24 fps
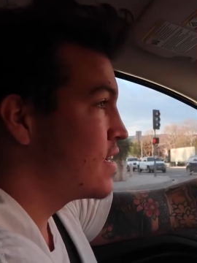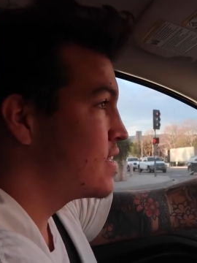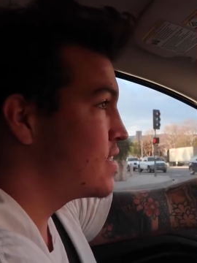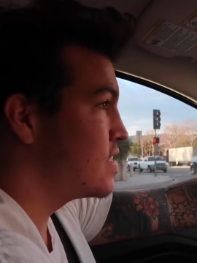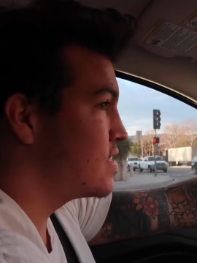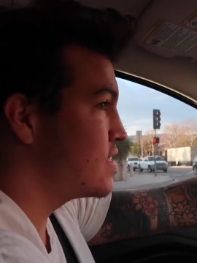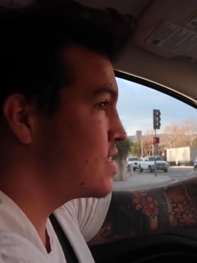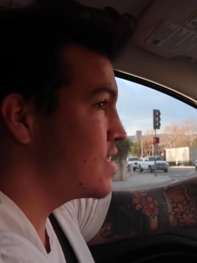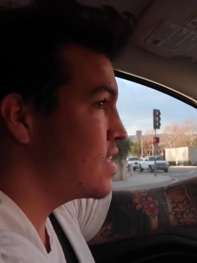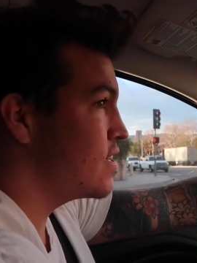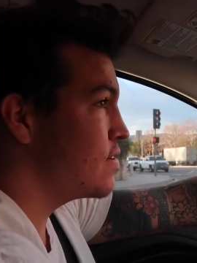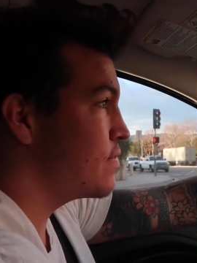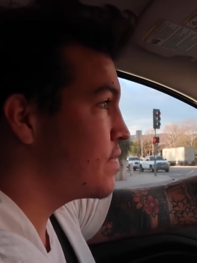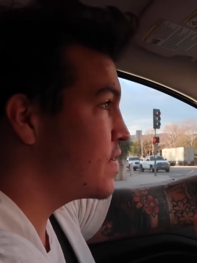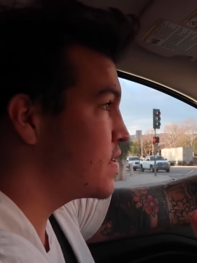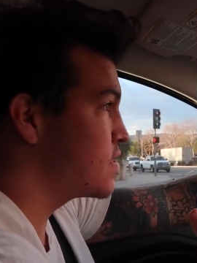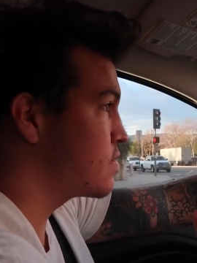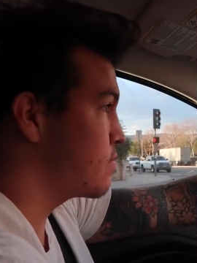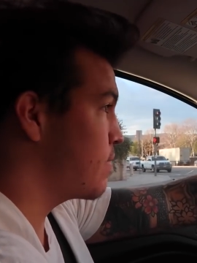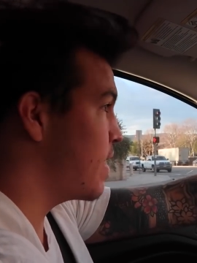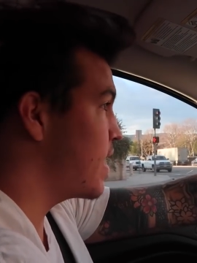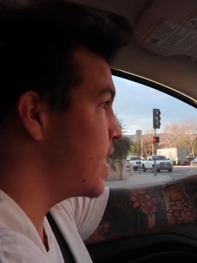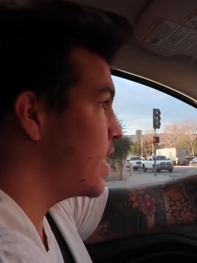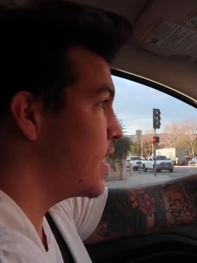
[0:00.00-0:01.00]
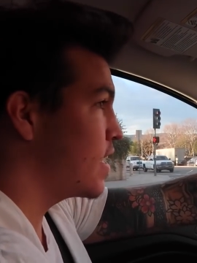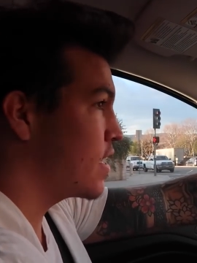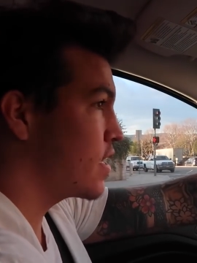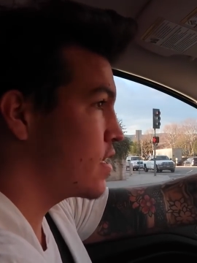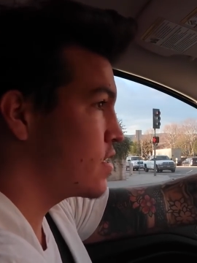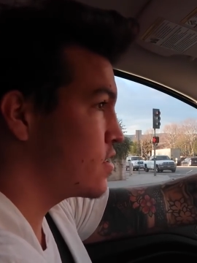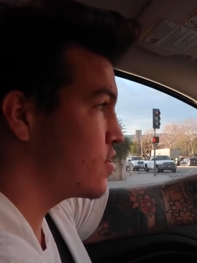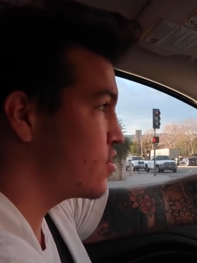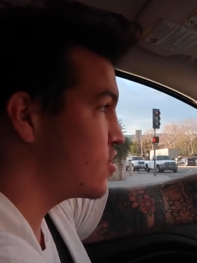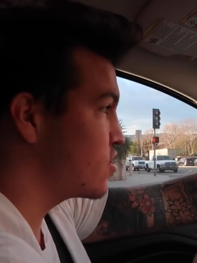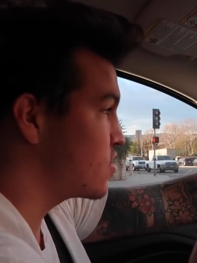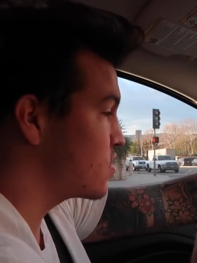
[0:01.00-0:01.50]
to see if he's ready
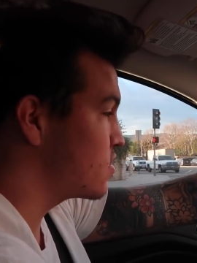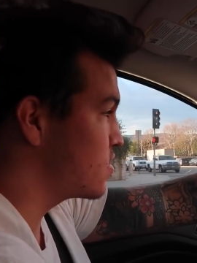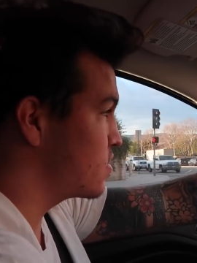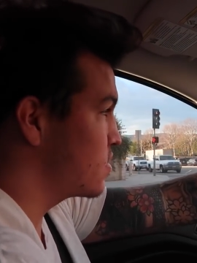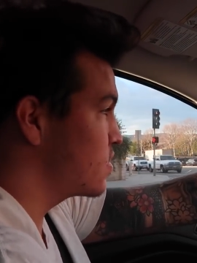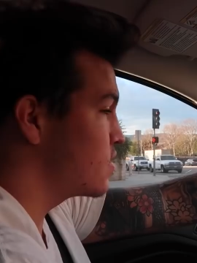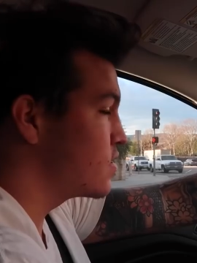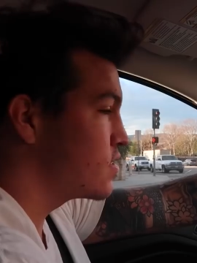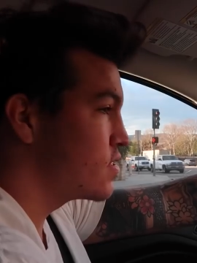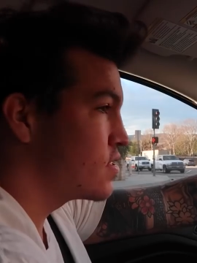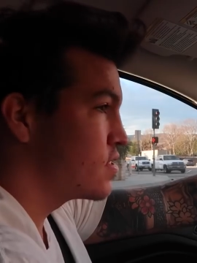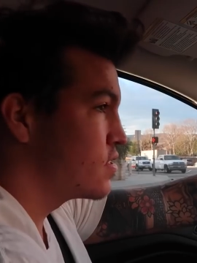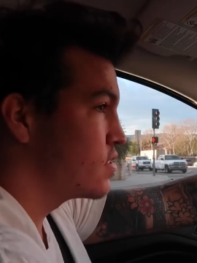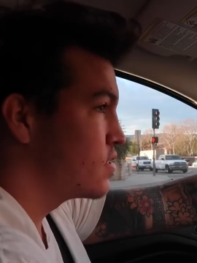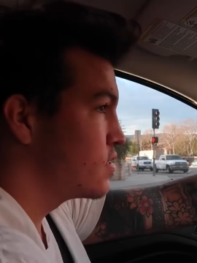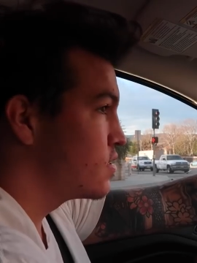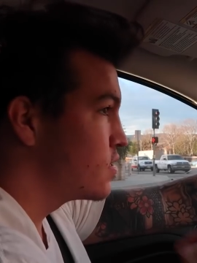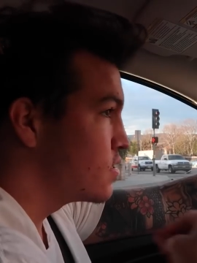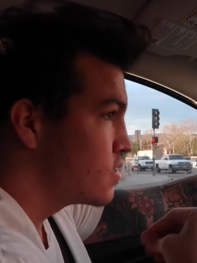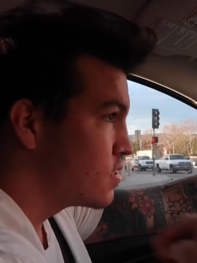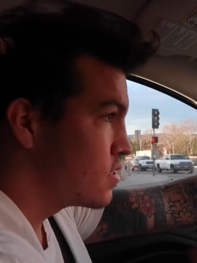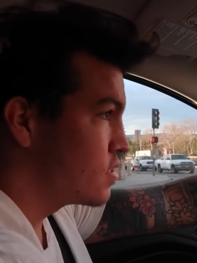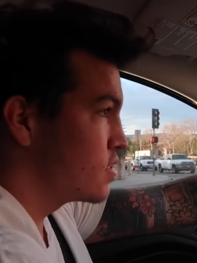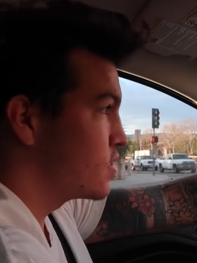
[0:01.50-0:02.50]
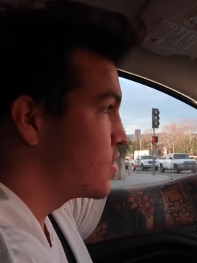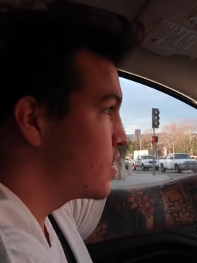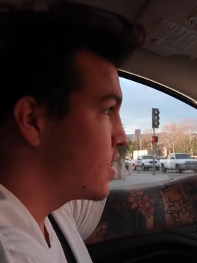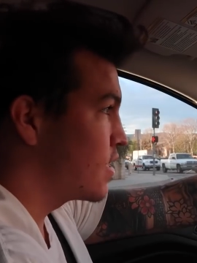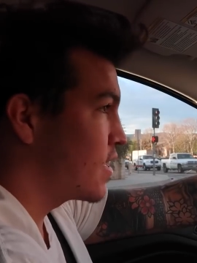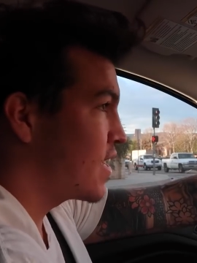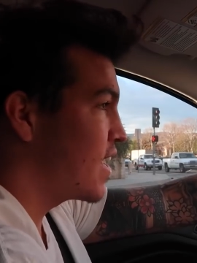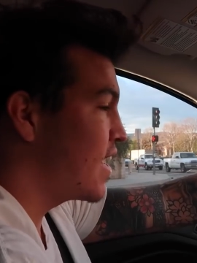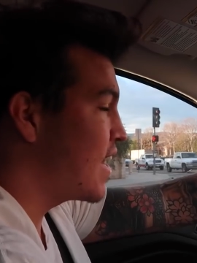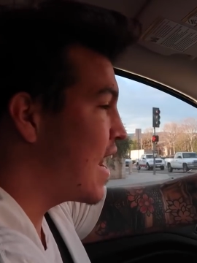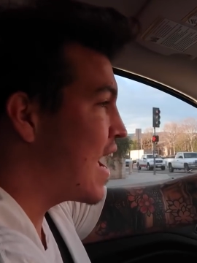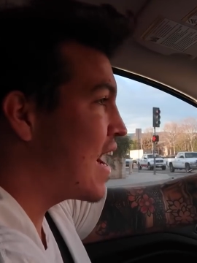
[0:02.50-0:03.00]
to just
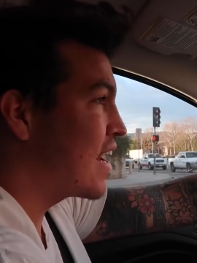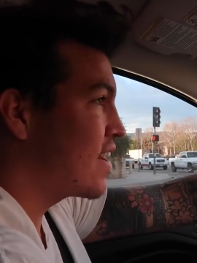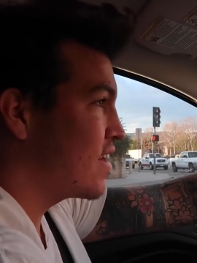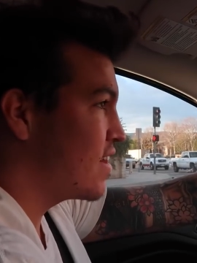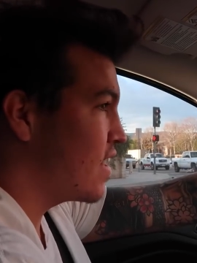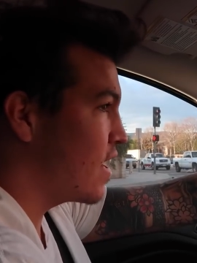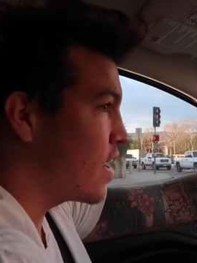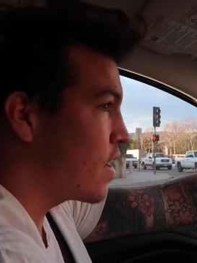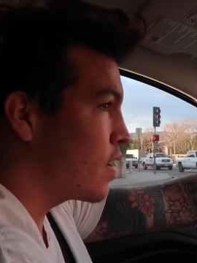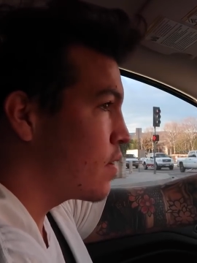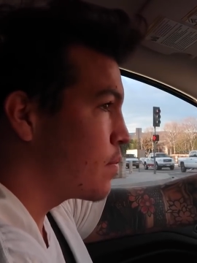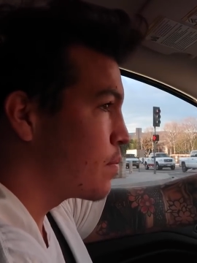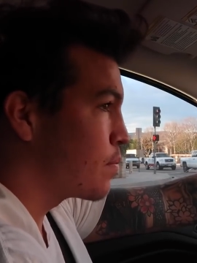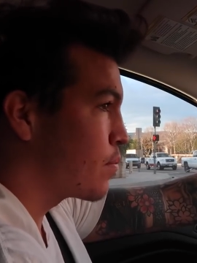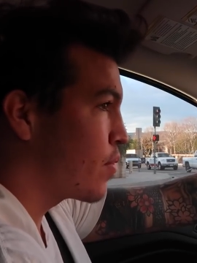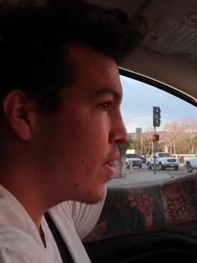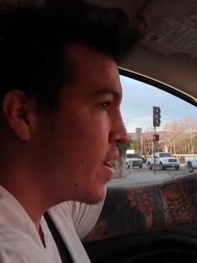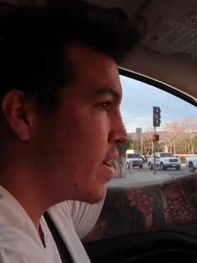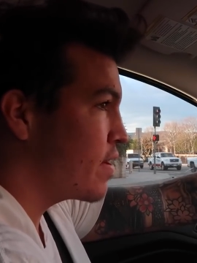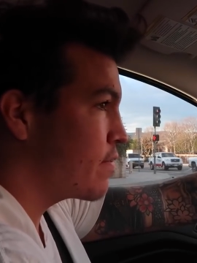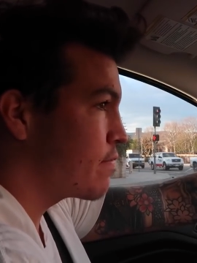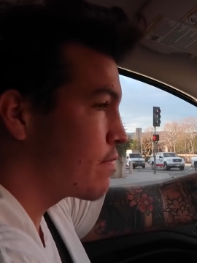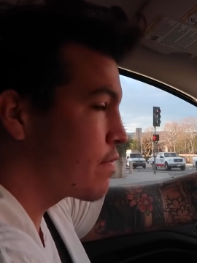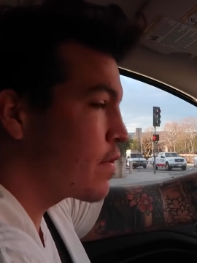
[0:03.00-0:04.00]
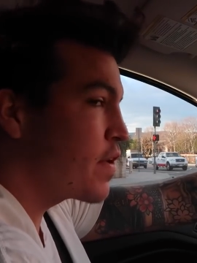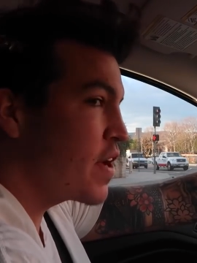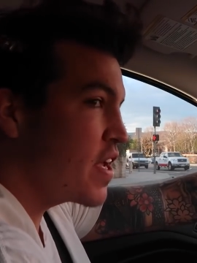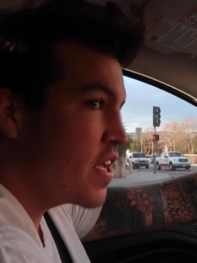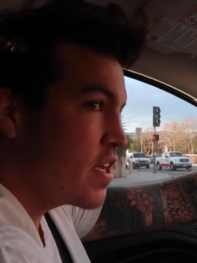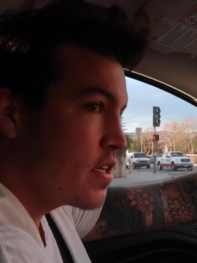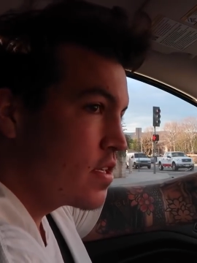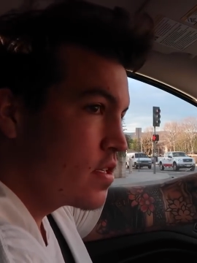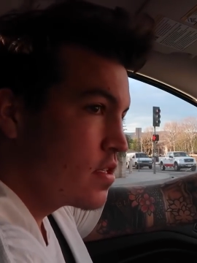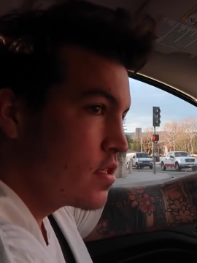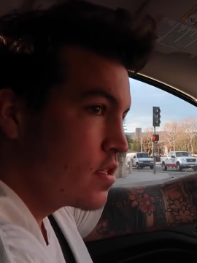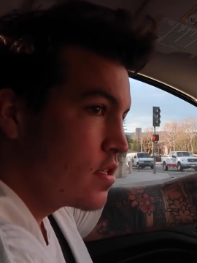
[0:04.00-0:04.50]
get out of there, break
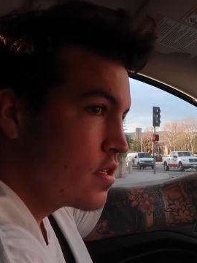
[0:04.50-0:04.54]
free.